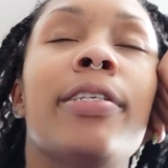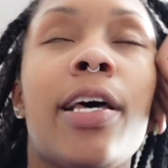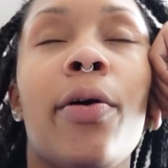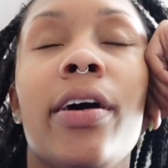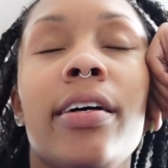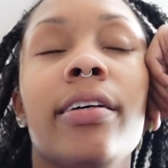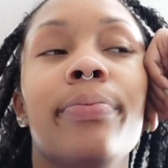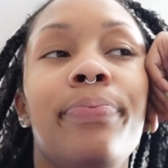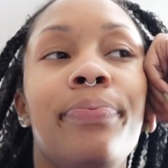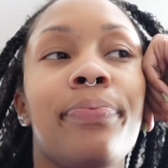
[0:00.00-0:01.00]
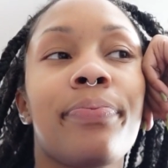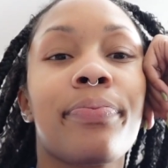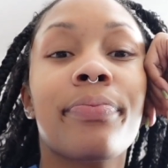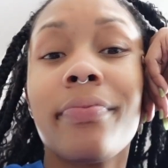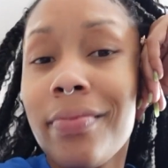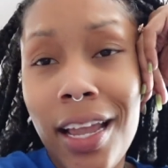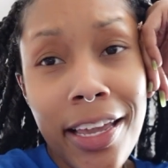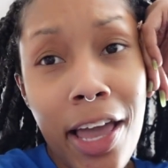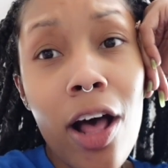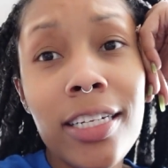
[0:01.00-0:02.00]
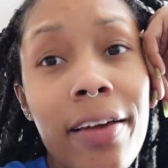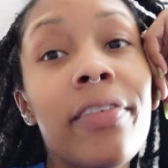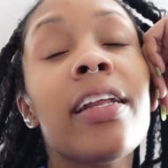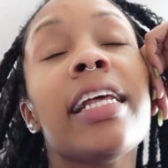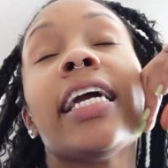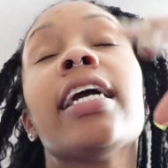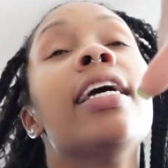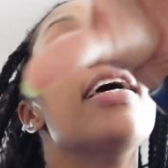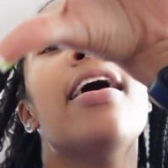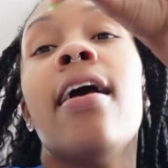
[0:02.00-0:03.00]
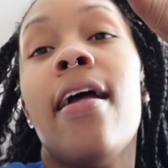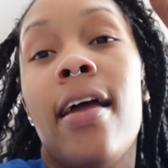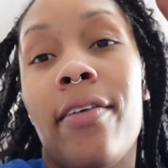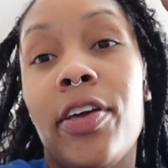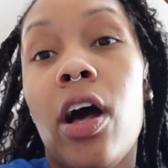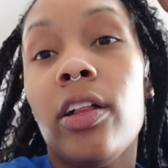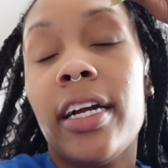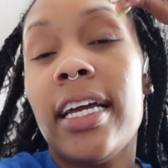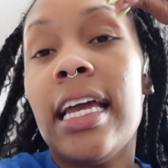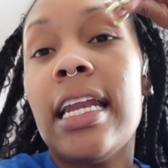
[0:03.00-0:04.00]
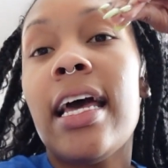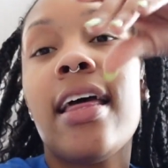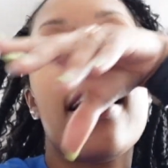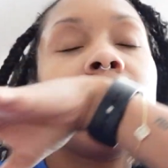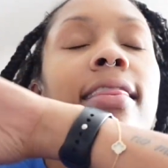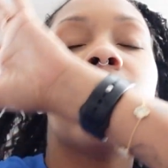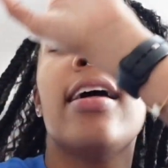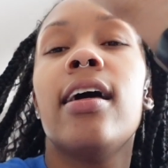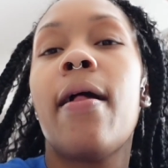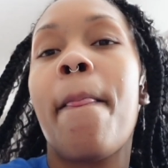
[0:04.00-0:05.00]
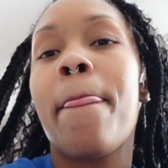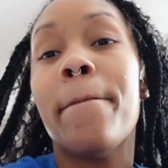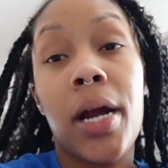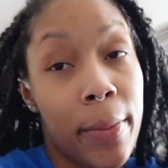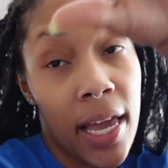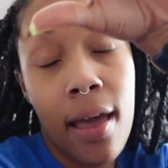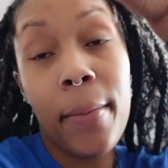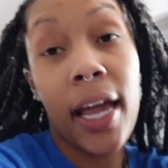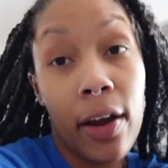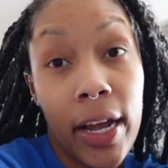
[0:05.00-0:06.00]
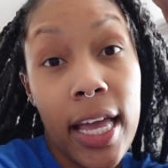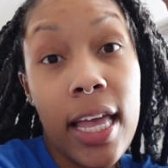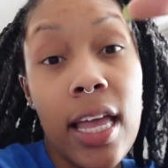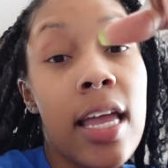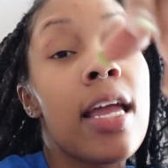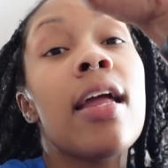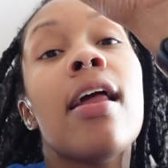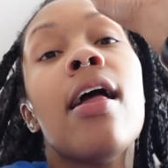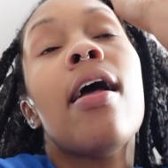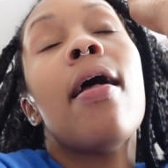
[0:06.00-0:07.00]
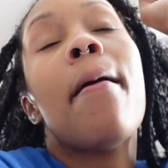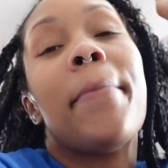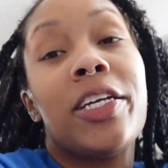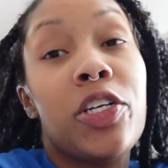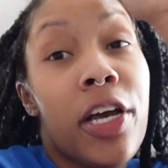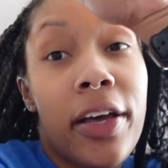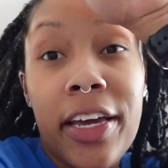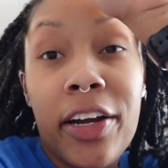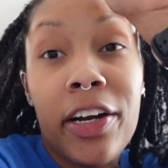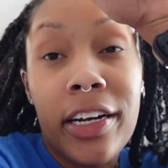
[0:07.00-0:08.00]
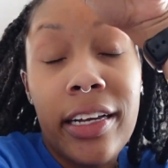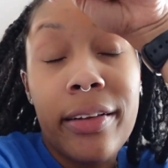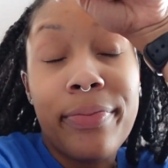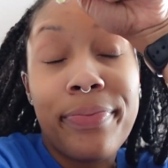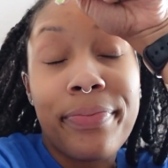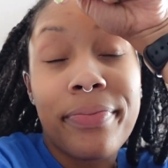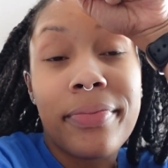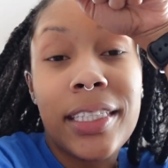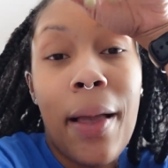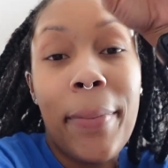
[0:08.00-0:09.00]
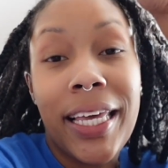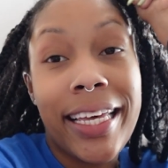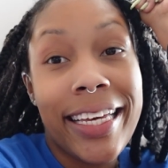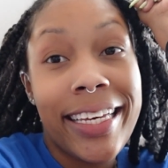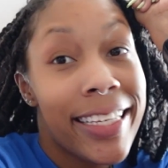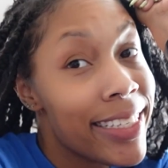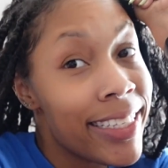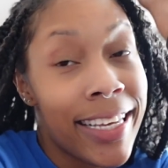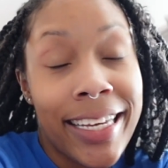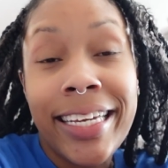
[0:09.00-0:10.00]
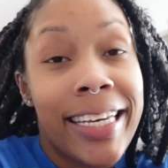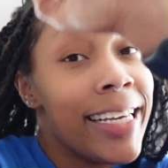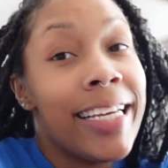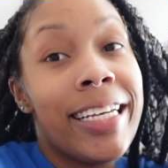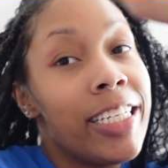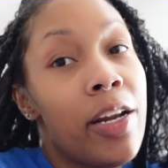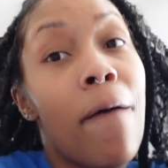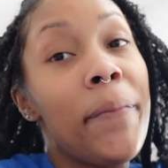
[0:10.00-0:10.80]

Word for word: so um y'all definitely if y'all are in the Birmingham area, make sure y'all hit her up because she don't